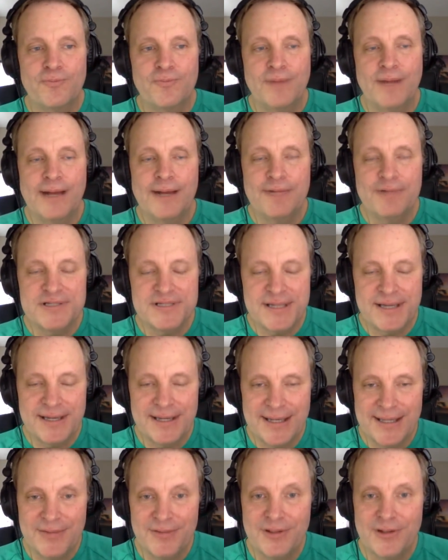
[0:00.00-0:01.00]
I would say
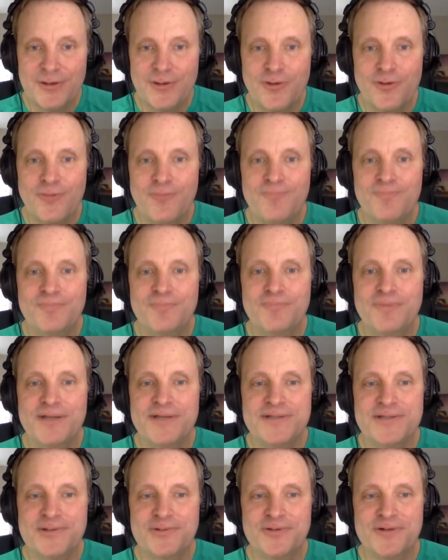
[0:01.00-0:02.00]
Enlil
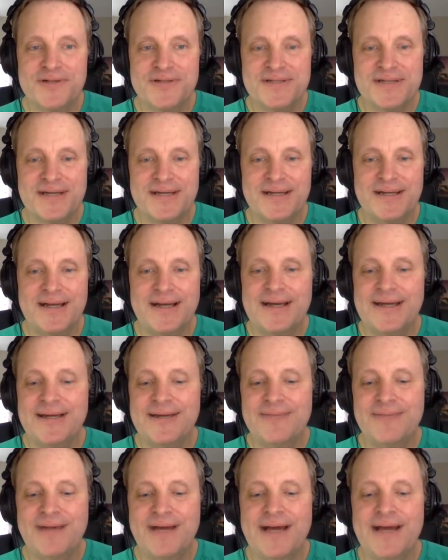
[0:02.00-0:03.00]
basically said,
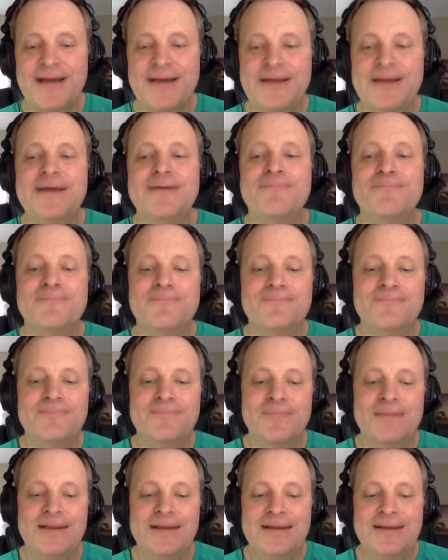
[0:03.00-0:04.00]
I
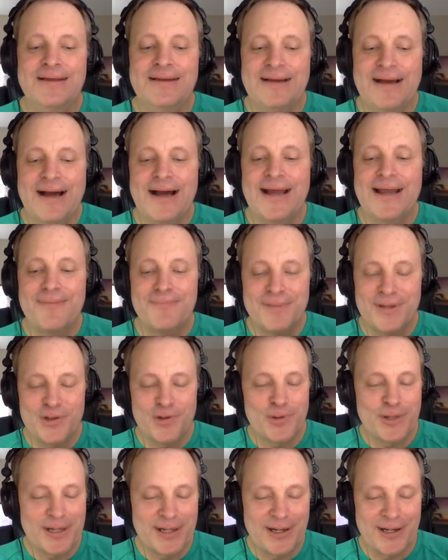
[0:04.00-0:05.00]
am the
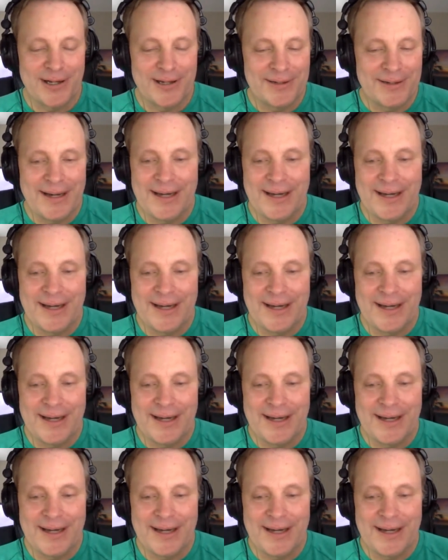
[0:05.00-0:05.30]
only God.